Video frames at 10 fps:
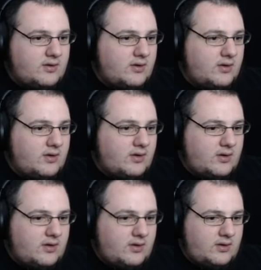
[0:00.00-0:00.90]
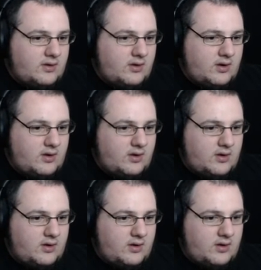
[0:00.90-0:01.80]

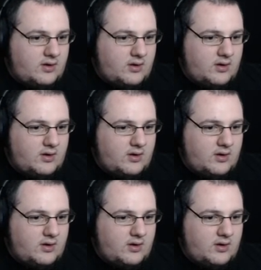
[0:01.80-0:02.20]
No one is speaking in this clip.